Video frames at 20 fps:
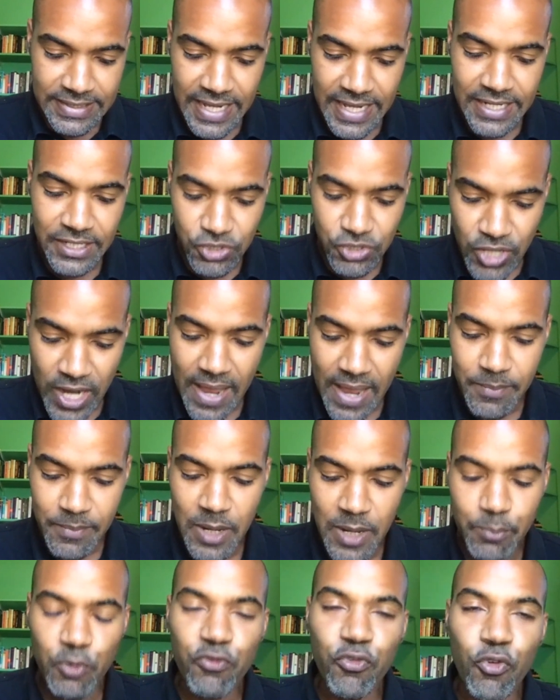Take
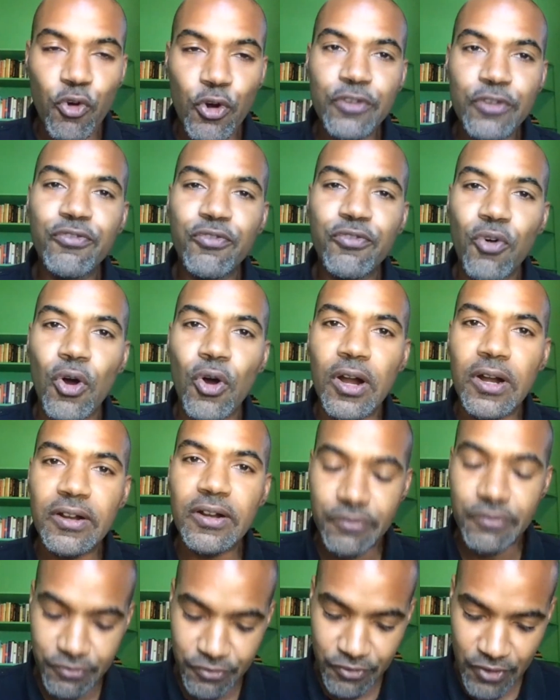tram number 44